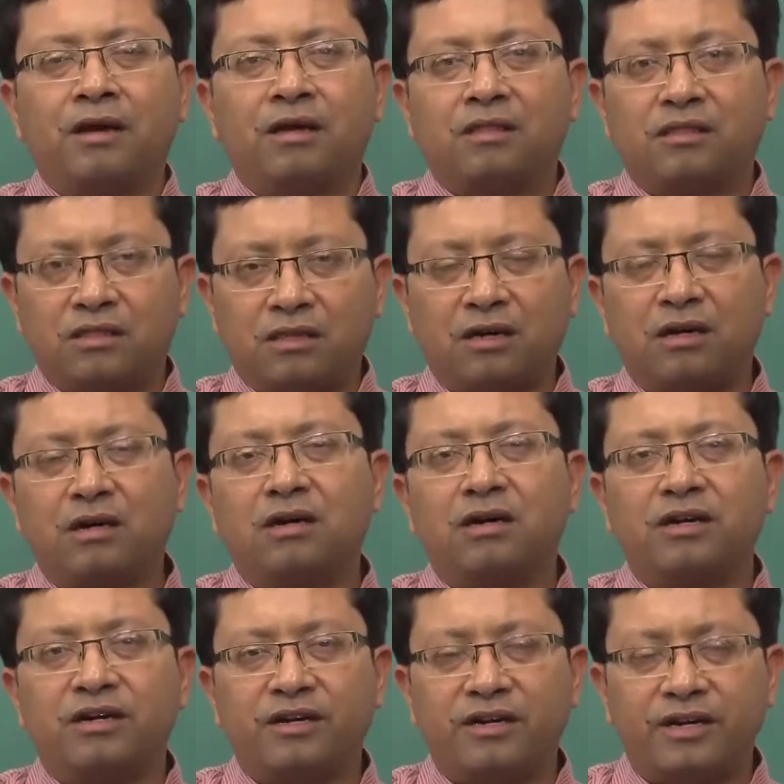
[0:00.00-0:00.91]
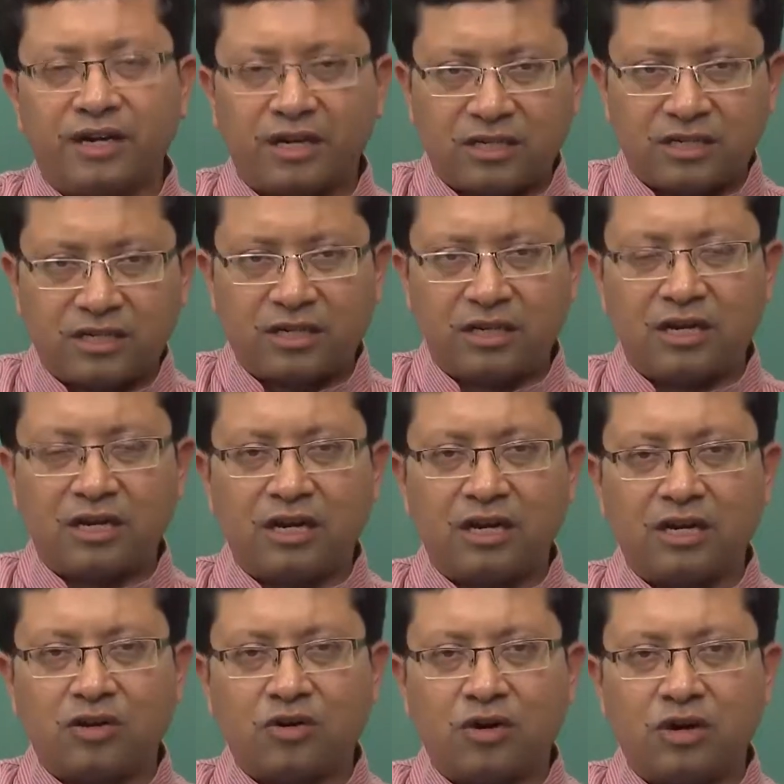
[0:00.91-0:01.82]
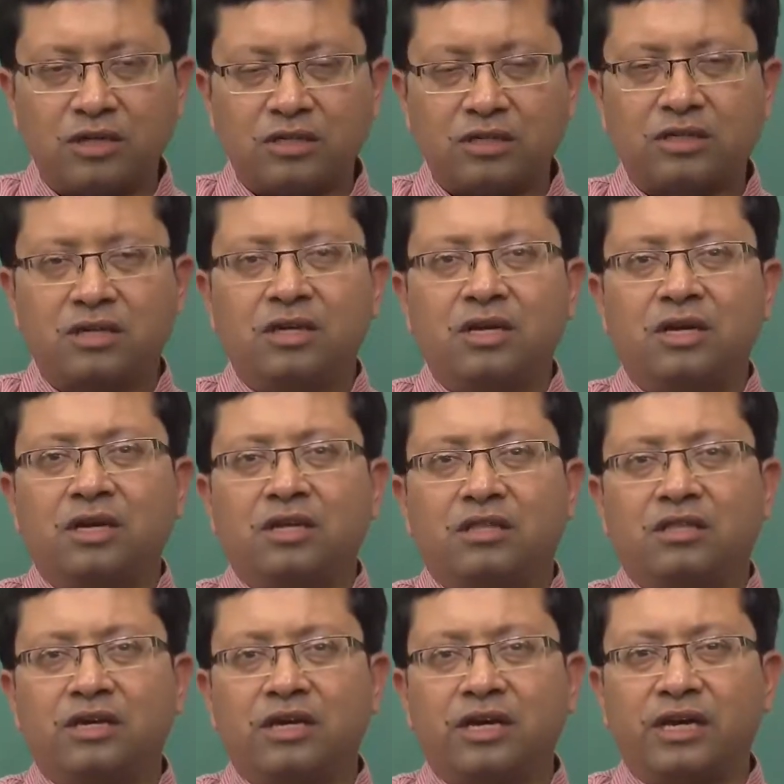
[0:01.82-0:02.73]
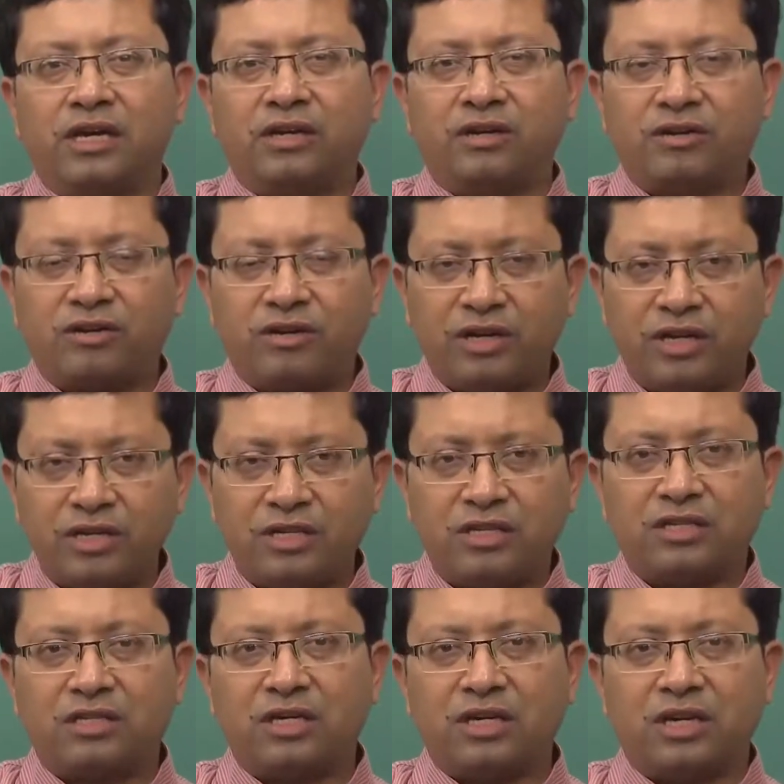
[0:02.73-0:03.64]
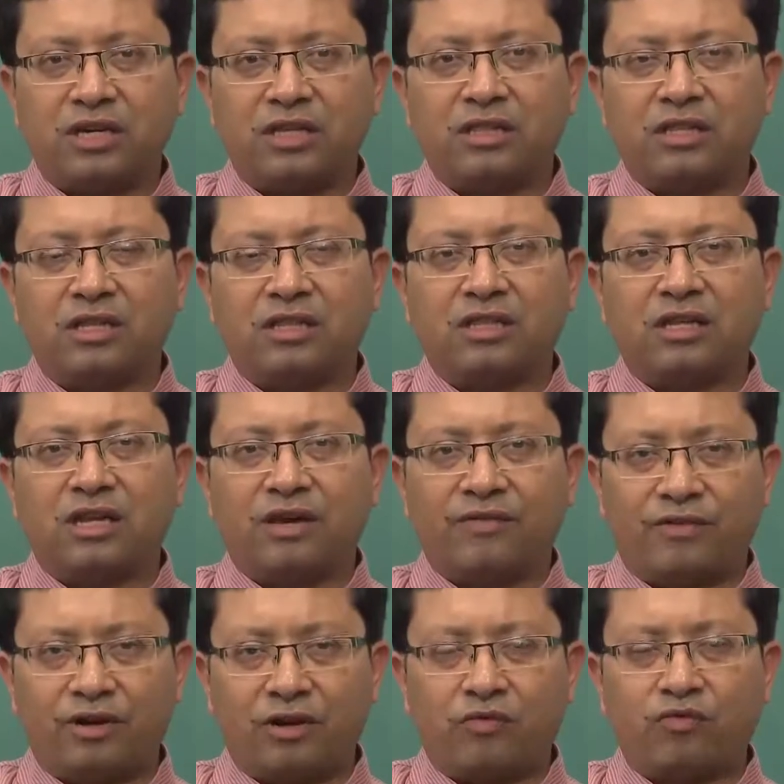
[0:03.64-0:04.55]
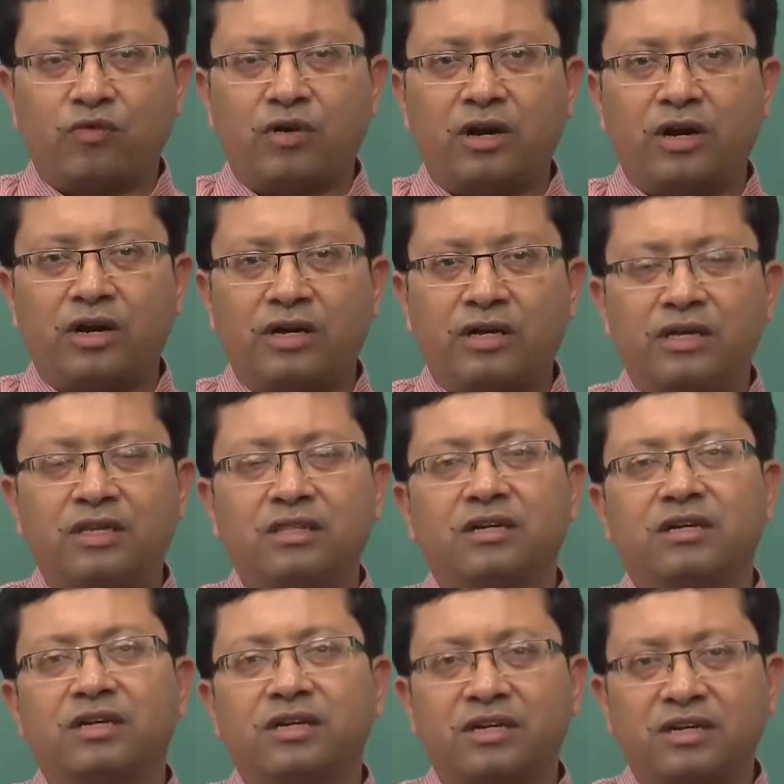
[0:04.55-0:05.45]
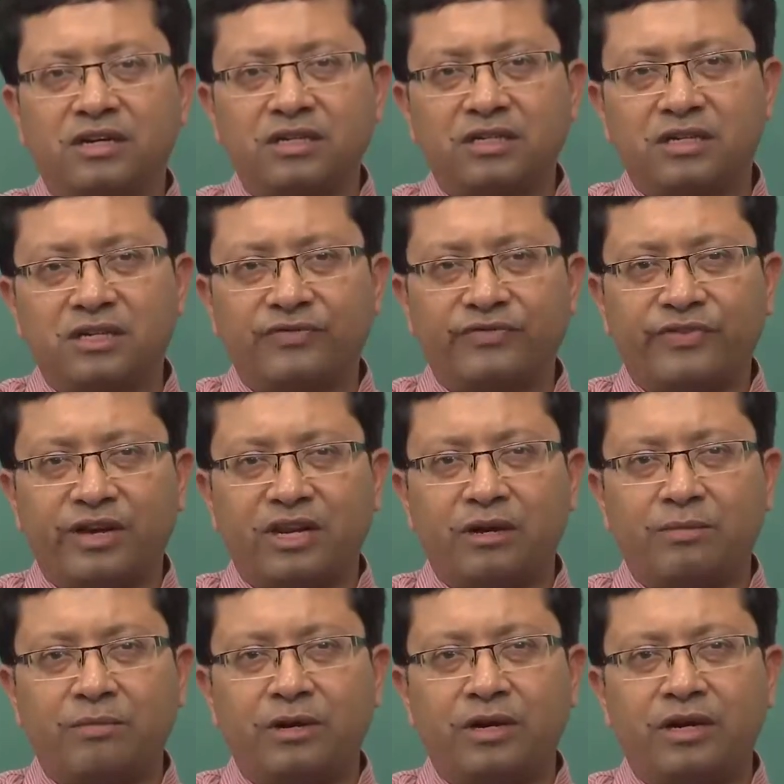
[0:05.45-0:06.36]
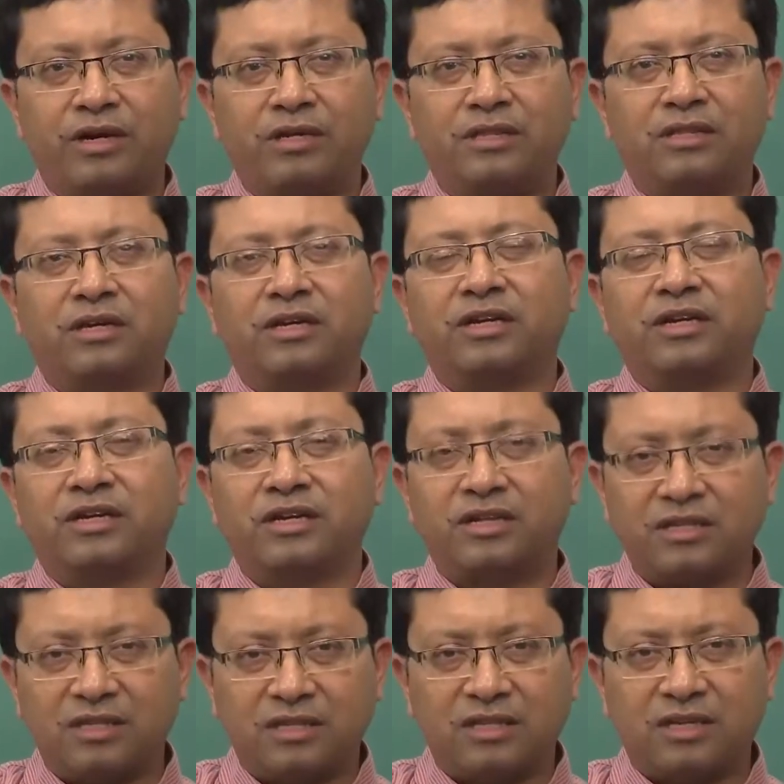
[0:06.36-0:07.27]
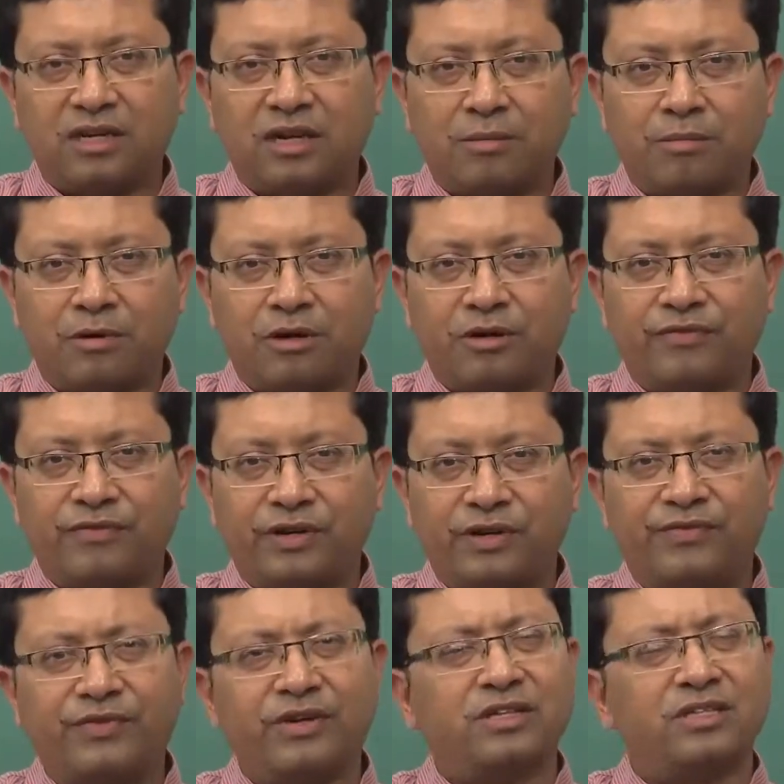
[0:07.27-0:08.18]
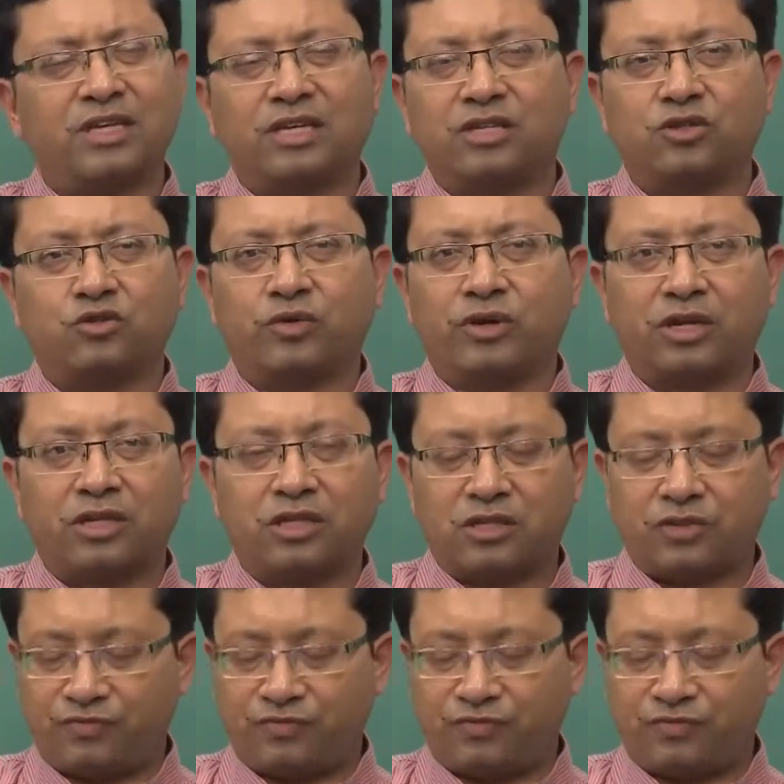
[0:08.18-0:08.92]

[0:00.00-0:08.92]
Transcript: the reduction in cost, the increase in the level of quality, the decrease in the variability, the decrease in the number of defects and so on and so